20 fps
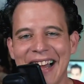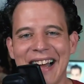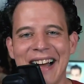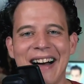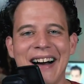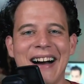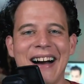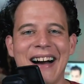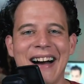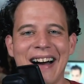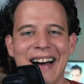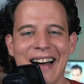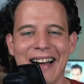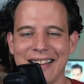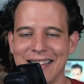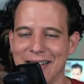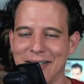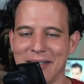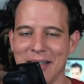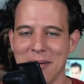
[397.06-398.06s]
I
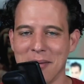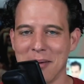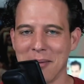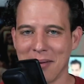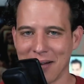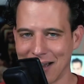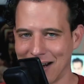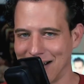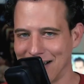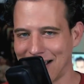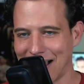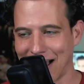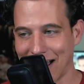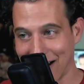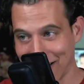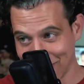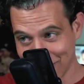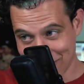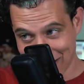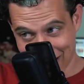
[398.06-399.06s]
love that meme. I
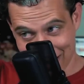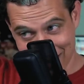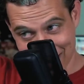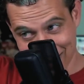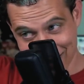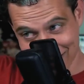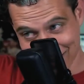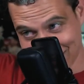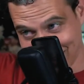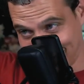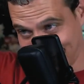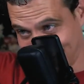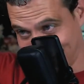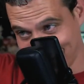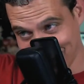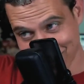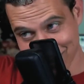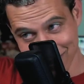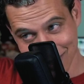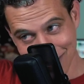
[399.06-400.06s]
gotta get look at
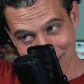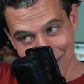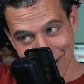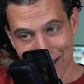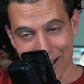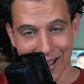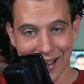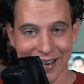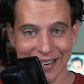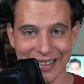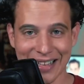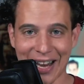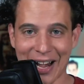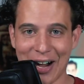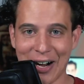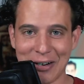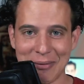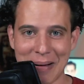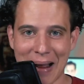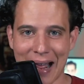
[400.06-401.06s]
this. I gotta get the
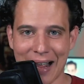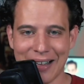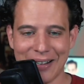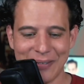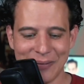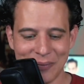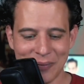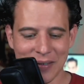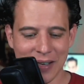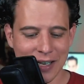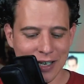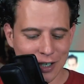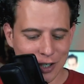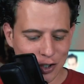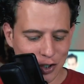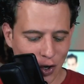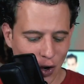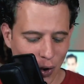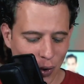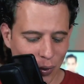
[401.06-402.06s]
hair back.
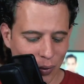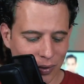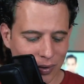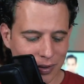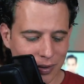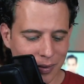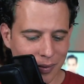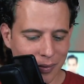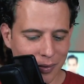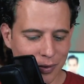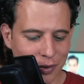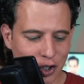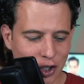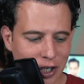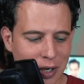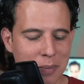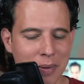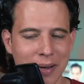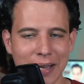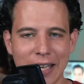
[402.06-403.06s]
So
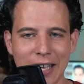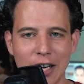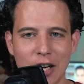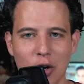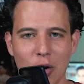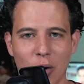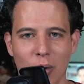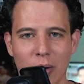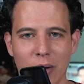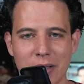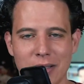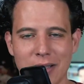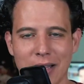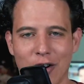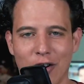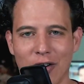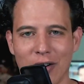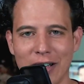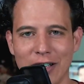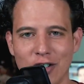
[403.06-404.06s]
Shiba Inu is
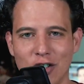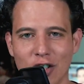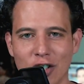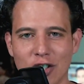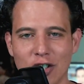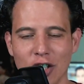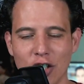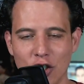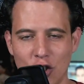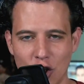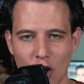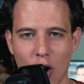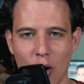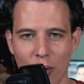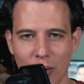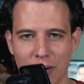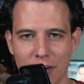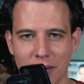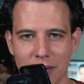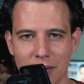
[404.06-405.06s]
literally just a
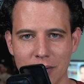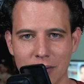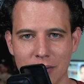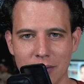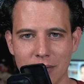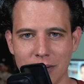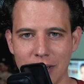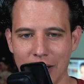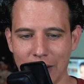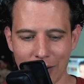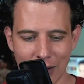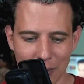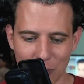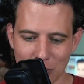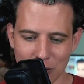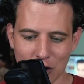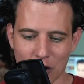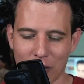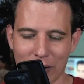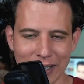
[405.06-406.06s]
joke.
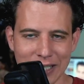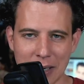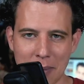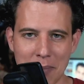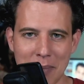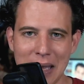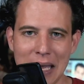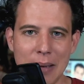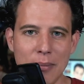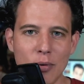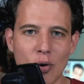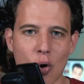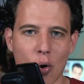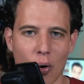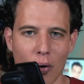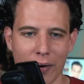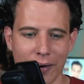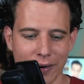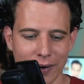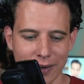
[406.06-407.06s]
It's a meme
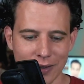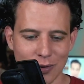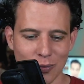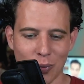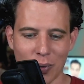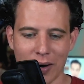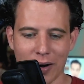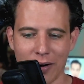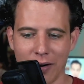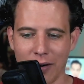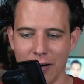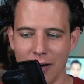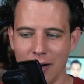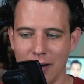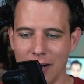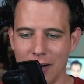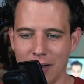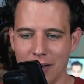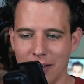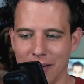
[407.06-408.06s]
coin. It's where
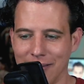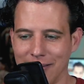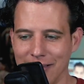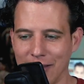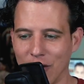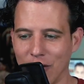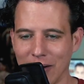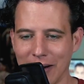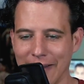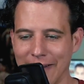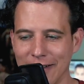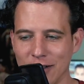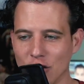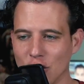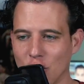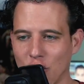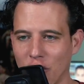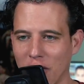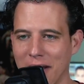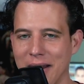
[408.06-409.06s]
literally they
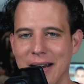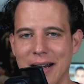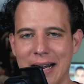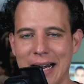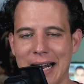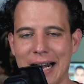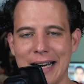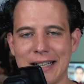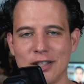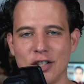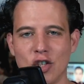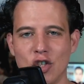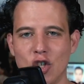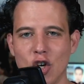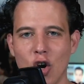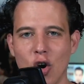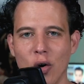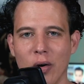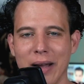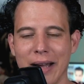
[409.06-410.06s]
just created it as a
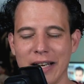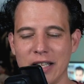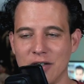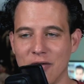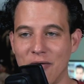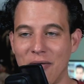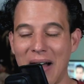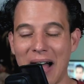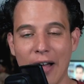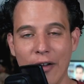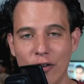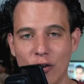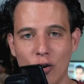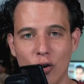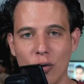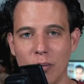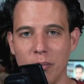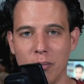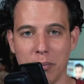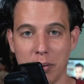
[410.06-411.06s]
joke, and it's
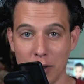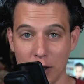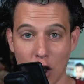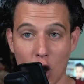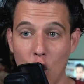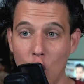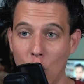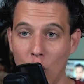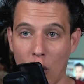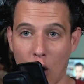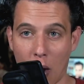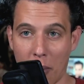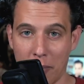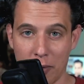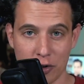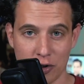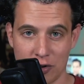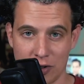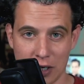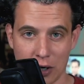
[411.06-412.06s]
valued below
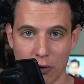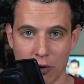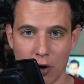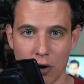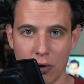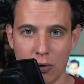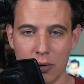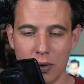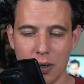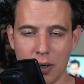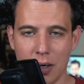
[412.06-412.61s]
almost zero.